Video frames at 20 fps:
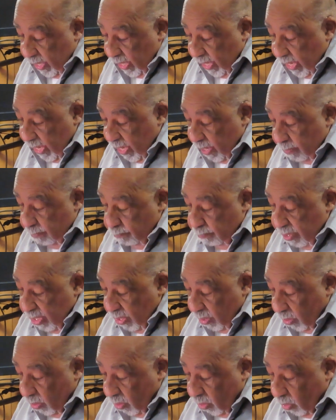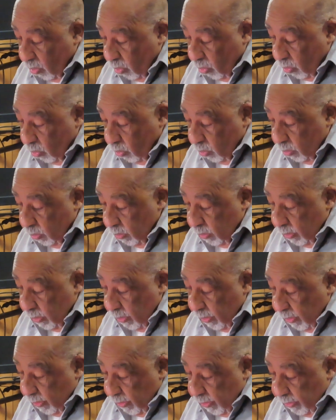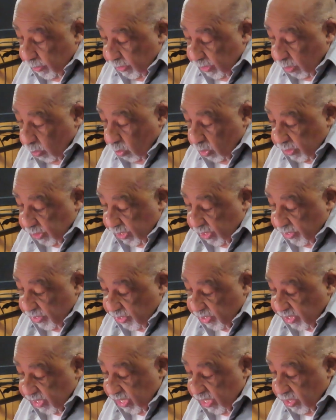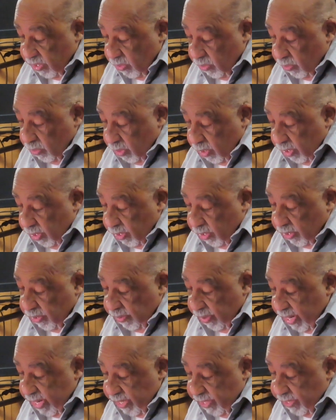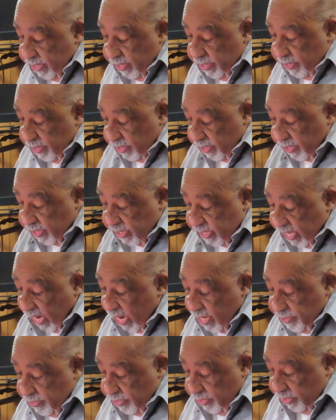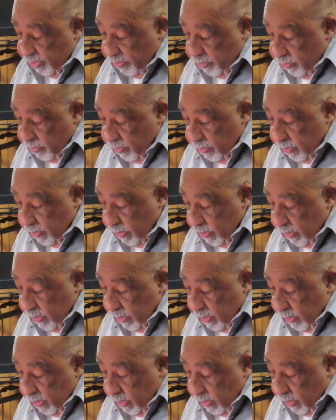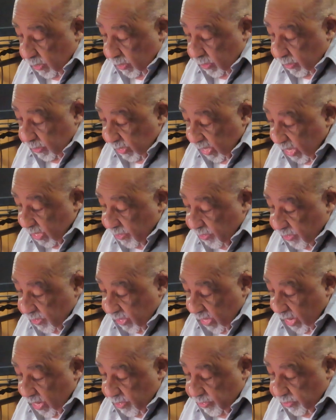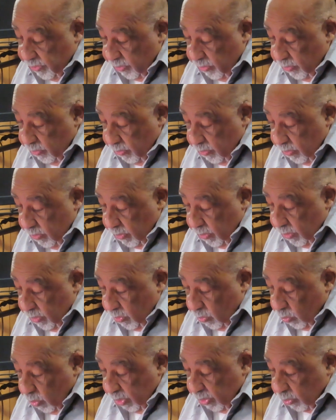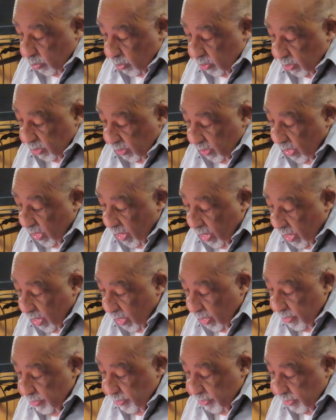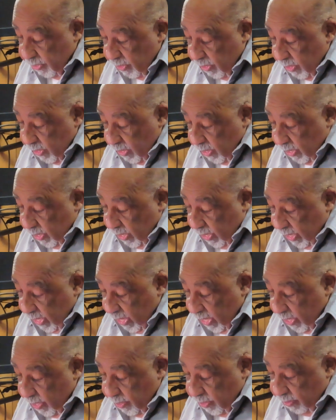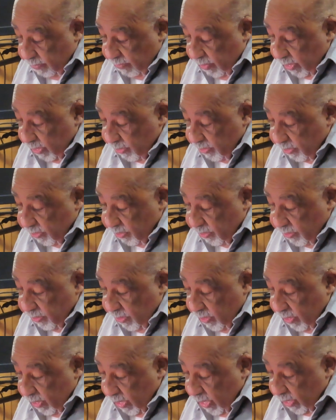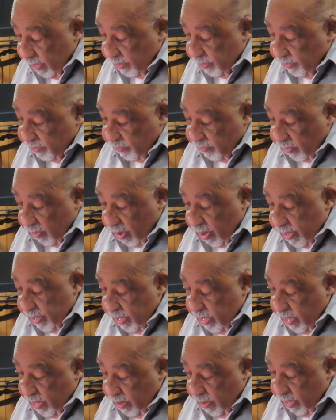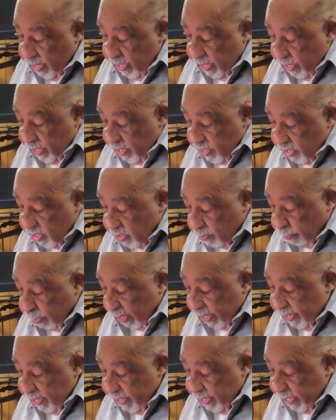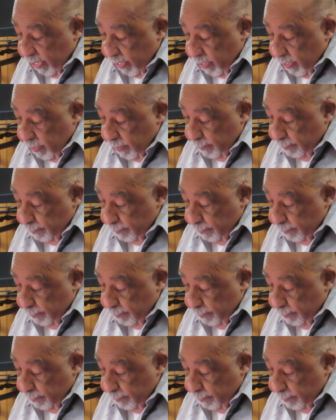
and behold, there was a single great statue. That statue, which was large and of ex extraordinary splendor,